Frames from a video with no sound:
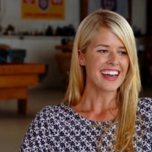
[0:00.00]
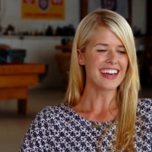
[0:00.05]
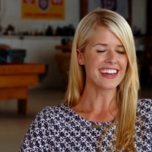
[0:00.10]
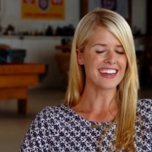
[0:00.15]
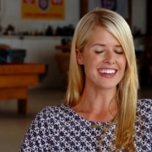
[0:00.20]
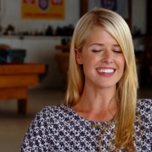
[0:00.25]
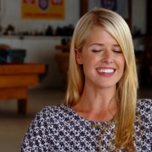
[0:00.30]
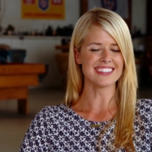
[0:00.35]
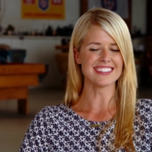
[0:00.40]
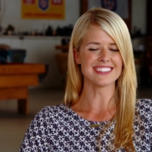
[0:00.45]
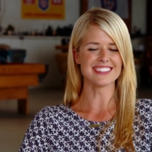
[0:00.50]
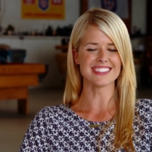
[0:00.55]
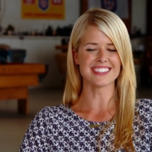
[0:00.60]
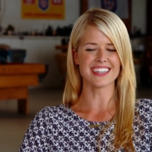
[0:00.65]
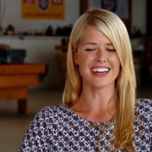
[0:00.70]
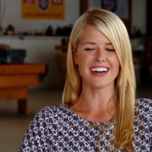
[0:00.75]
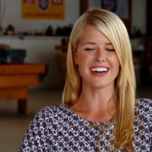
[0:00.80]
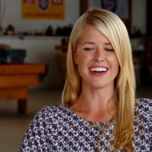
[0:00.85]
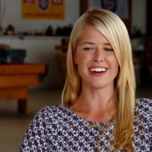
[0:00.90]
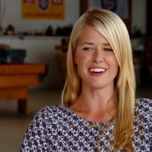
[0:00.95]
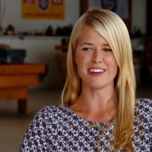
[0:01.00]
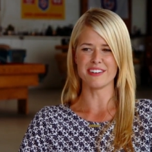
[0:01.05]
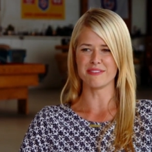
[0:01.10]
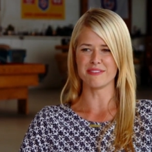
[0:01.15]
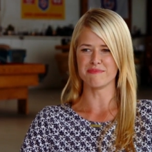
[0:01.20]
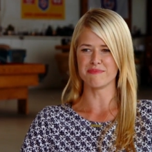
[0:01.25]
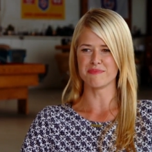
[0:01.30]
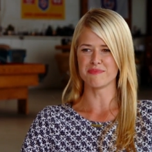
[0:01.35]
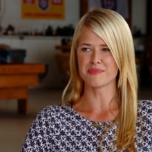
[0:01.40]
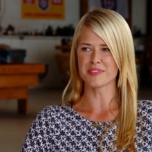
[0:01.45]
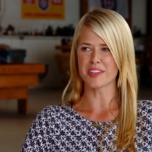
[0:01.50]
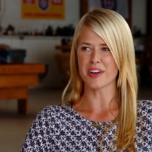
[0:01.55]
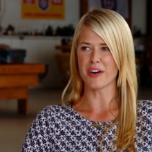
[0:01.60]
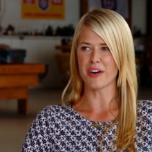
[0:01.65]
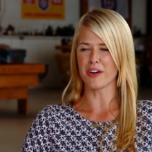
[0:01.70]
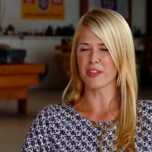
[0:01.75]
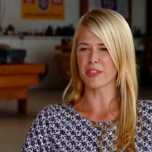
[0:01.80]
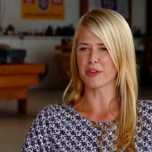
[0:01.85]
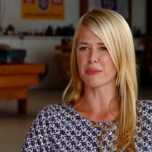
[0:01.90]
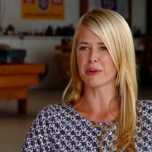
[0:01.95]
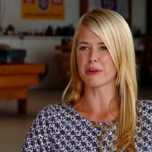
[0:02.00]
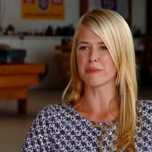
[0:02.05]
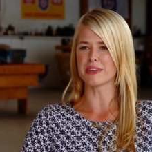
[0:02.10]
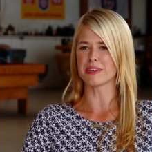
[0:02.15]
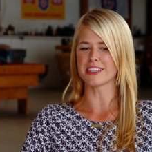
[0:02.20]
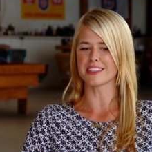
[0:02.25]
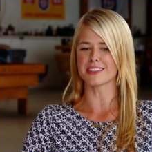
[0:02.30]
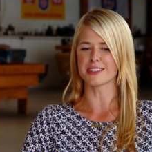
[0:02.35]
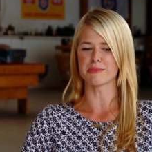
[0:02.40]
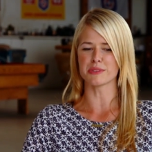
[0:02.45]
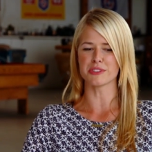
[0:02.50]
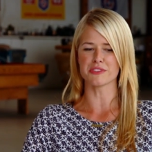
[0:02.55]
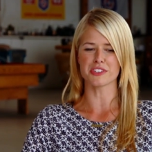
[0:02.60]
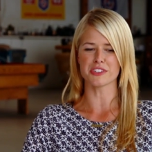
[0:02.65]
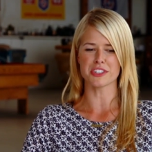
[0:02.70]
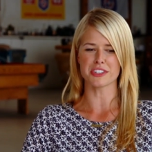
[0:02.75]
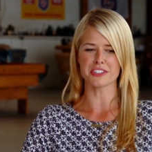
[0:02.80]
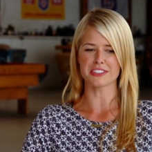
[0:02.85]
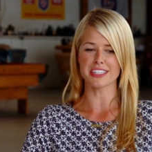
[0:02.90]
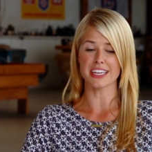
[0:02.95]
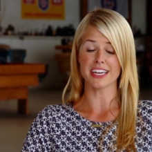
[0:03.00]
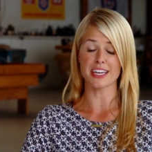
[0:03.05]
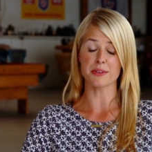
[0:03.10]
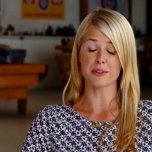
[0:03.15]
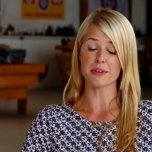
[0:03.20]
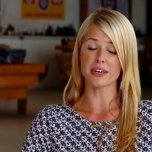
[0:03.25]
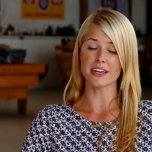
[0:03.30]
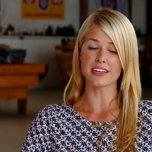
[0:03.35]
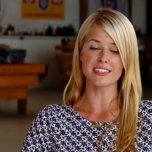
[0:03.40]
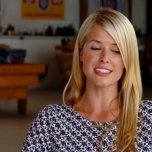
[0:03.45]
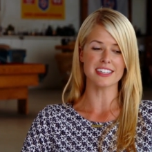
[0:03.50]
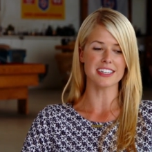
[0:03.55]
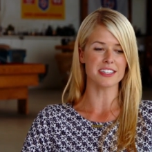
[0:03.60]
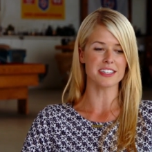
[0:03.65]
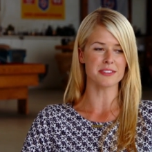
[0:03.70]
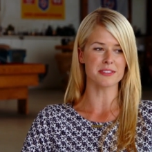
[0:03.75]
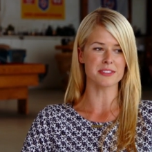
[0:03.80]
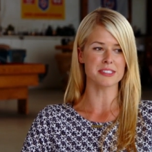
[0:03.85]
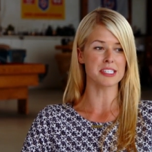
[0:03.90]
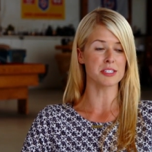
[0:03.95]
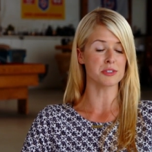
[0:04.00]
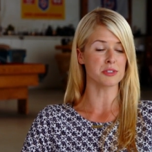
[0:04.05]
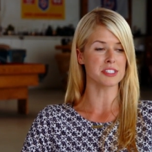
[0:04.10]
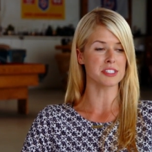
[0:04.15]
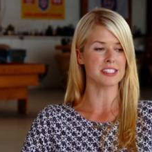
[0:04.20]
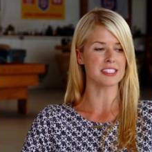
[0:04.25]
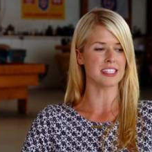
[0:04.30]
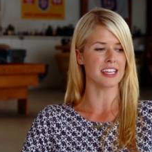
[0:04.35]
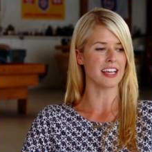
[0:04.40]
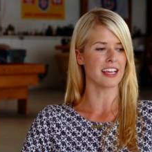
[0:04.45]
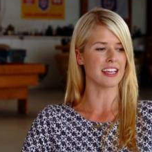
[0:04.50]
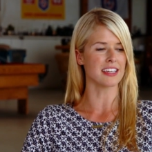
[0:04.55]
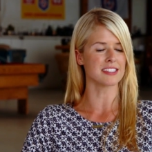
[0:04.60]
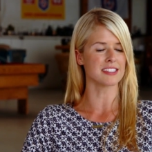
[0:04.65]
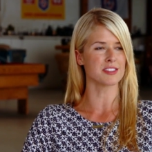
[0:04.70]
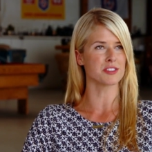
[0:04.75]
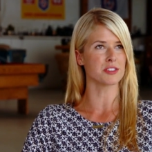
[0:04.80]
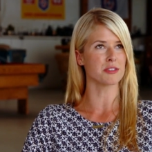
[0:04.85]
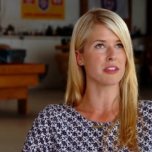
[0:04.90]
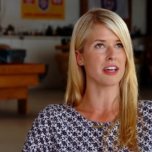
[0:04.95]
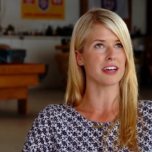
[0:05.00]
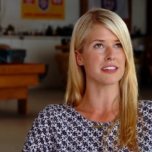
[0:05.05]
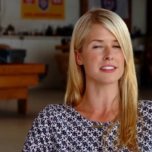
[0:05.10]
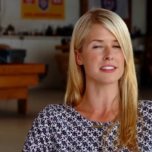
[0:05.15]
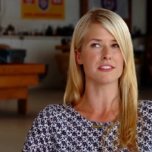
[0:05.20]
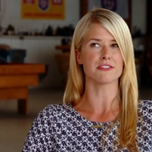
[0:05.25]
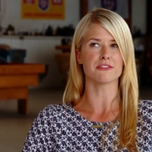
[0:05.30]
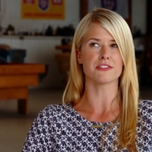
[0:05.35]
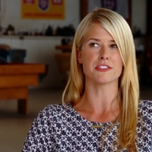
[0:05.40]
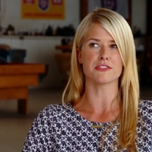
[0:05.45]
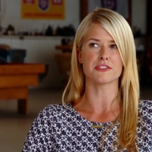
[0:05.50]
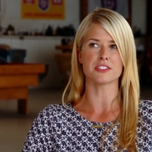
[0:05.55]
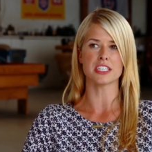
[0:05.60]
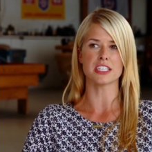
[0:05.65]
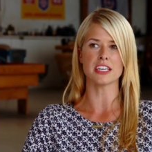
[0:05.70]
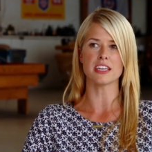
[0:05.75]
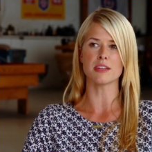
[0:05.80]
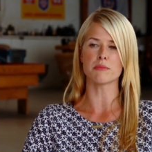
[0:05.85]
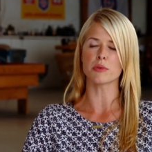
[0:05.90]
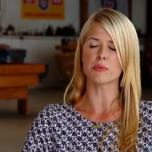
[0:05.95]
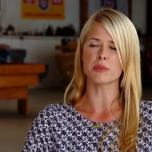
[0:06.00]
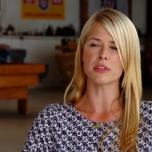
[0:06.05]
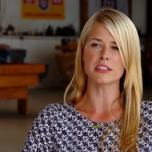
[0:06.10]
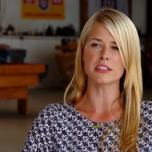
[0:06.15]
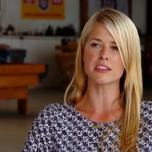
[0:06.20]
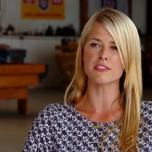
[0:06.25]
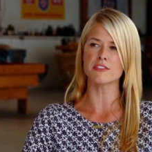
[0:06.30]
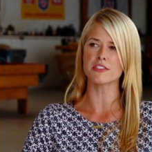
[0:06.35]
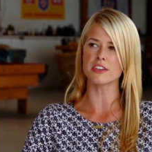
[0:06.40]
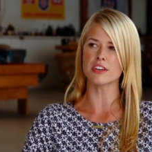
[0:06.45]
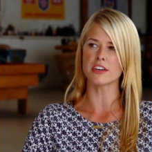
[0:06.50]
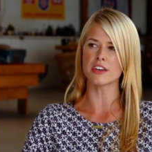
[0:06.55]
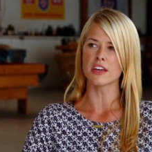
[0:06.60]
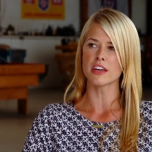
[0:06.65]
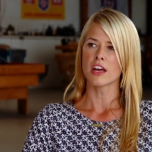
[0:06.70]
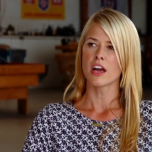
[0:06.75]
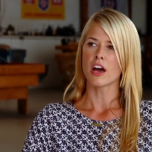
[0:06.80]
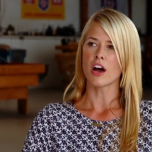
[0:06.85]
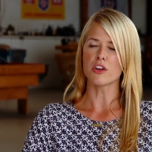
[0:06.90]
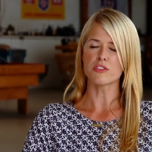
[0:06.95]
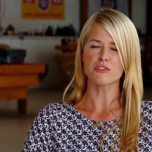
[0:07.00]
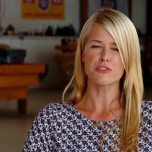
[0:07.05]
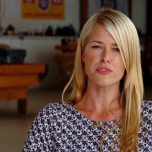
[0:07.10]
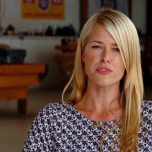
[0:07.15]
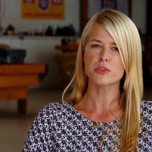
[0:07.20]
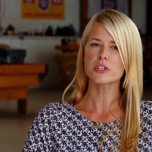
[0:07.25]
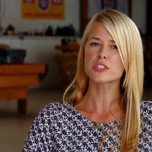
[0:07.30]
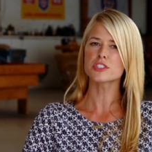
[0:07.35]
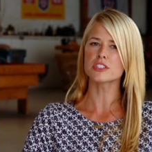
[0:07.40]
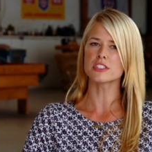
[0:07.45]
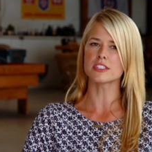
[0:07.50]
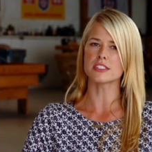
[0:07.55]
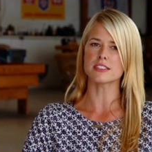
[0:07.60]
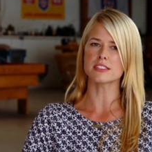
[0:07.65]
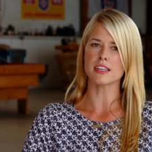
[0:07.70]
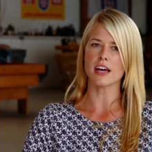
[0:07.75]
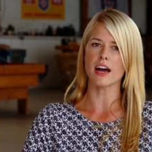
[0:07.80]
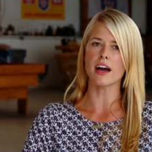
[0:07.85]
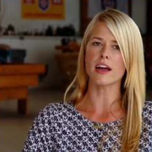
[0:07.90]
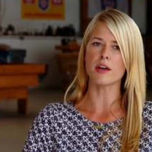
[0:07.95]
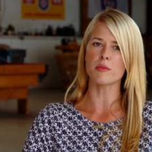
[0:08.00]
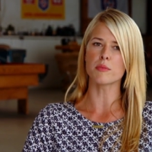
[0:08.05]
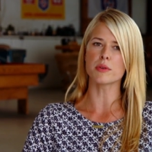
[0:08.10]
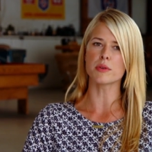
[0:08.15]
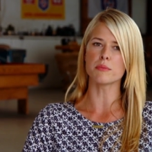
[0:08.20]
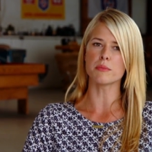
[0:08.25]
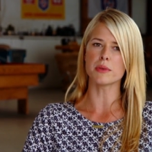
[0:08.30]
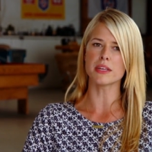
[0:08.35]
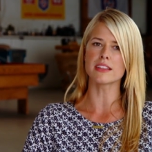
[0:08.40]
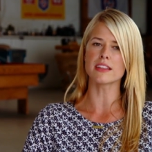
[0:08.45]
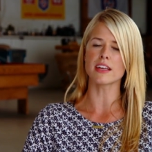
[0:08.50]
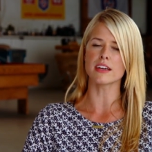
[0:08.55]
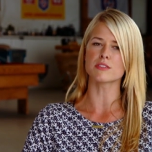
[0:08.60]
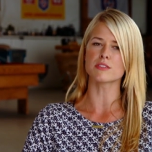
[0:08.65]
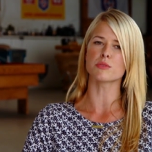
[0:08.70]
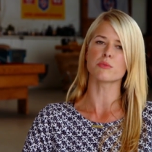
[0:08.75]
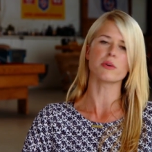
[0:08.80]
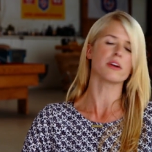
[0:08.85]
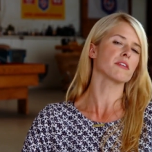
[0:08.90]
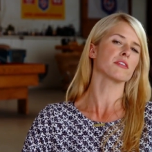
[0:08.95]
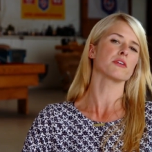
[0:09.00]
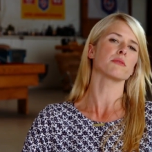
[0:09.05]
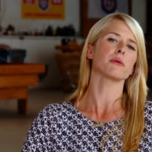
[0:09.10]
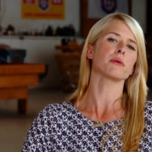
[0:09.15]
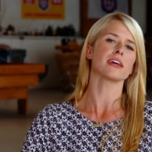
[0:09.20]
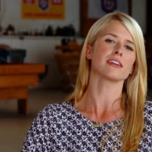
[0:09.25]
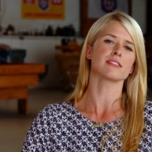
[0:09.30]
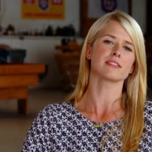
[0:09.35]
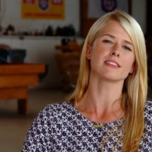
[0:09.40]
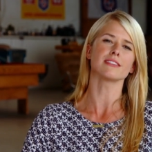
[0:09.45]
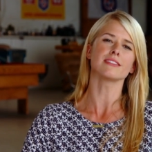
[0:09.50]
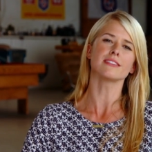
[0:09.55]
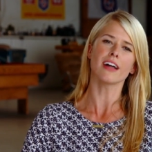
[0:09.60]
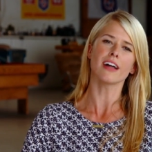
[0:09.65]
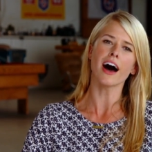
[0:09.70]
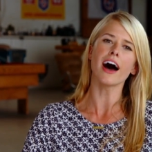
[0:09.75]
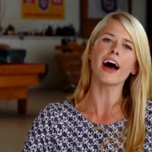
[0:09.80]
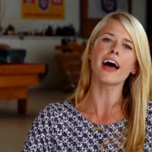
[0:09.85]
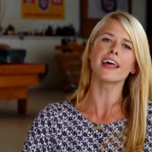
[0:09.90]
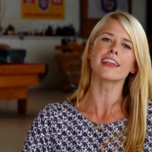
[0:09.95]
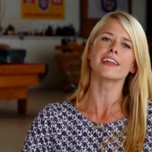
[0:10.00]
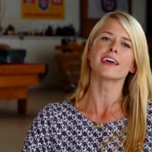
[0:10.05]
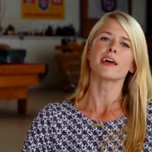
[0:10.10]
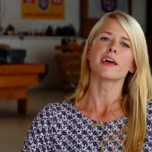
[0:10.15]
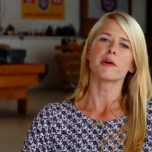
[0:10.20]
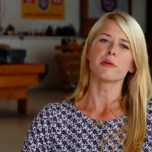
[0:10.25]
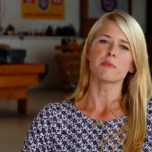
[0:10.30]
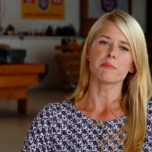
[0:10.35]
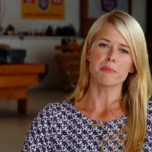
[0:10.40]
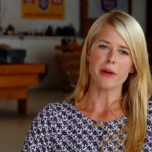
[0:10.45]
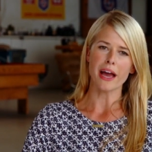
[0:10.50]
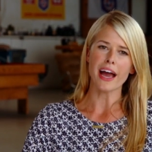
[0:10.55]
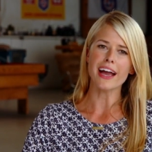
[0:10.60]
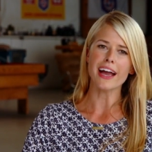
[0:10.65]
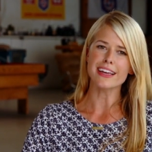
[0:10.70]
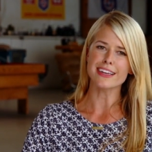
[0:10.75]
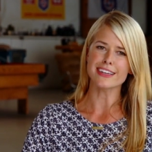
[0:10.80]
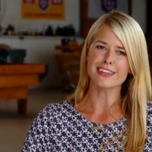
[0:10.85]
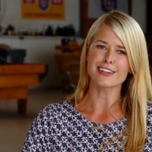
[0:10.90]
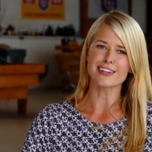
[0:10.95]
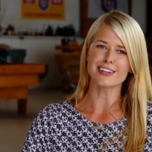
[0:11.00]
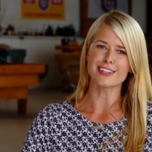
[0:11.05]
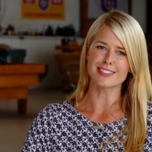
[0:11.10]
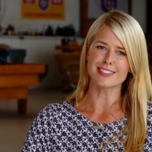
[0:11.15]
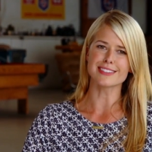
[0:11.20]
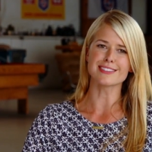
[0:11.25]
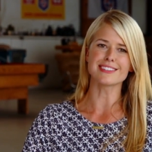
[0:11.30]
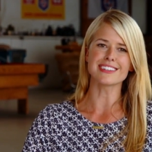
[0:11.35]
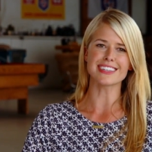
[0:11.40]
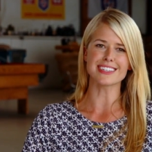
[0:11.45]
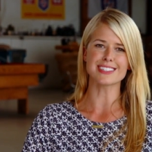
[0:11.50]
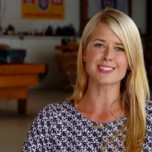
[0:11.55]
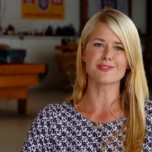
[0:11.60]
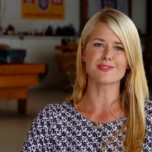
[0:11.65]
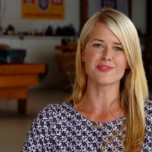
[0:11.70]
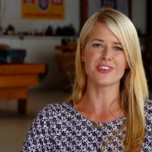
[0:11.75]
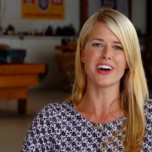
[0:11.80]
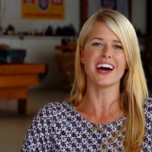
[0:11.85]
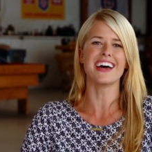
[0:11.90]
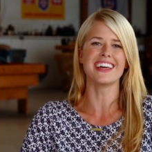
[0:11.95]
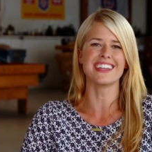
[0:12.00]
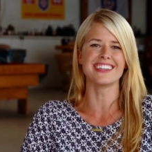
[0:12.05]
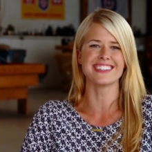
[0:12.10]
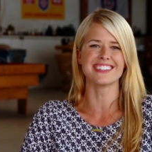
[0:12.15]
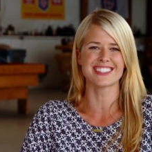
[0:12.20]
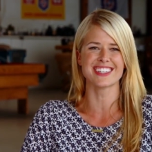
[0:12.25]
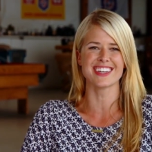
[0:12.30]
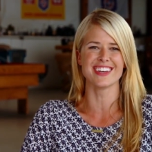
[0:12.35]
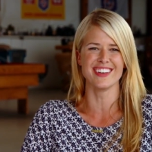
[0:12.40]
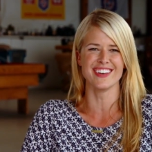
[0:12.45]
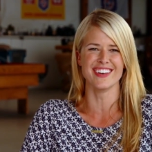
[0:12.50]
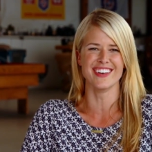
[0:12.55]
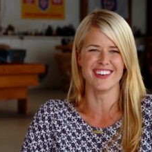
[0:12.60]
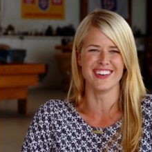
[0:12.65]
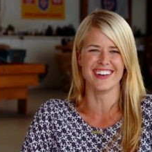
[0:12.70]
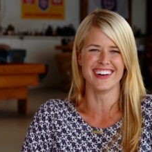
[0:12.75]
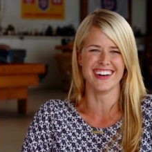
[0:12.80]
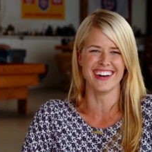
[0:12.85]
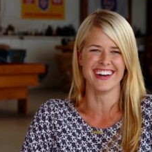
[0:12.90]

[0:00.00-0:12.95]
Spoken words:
And all the women in the movie are like, well, you know, it's interesting. It's 2015, but we live in an unfortunate time when men like to wear their pants a lot baggier. So it is fun to